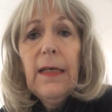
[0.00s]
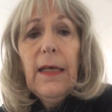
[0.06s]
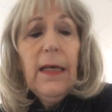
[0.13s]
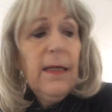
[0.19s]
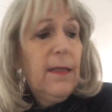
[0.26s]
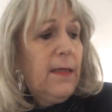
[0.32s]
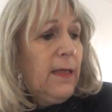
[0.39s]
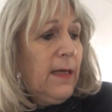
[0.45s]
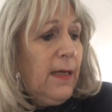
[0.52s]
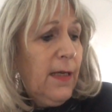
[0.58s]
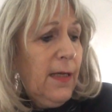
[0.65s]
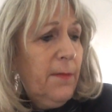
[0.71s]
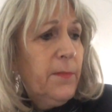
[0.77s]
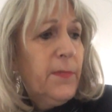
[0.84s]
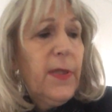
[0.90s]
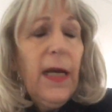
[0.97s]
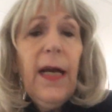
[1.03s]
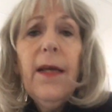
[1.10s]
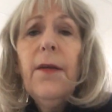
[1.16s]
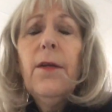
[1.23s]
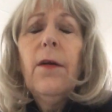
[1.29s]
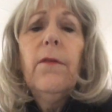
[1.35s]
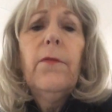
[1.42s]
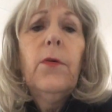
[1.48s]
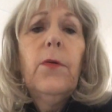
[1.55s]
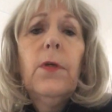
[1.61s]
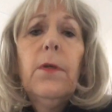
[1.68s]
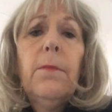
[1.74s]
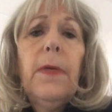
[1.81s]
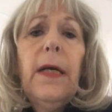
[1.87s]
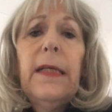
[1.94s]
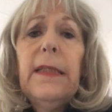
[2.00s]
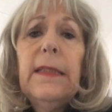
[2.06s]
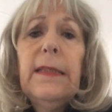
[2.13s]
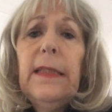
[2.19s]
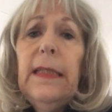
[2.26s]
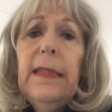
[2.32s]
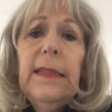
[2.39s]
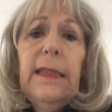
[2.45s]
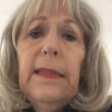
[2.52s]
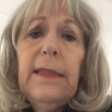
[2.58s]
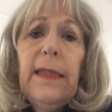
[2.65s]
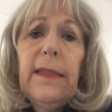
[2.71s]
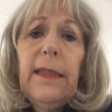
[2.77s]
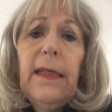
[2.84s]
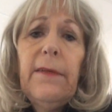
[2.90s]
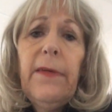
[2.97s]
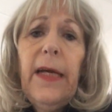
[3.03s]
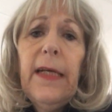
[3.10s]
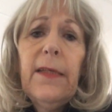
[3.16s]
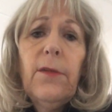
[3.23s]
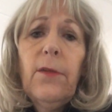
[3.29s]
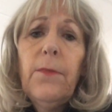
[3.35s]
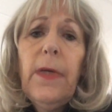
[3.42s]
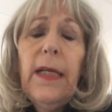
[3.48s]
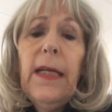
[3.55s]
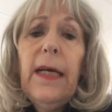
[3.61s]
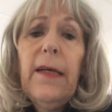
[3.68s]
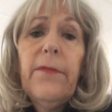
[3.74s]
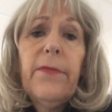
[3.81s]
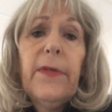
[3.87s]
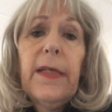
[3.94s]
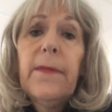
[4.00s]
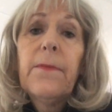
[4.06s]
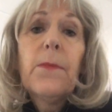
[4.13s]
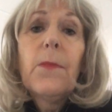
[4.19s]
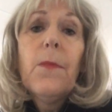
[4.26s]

And I'm tired of all my diseases that I've had all my life. And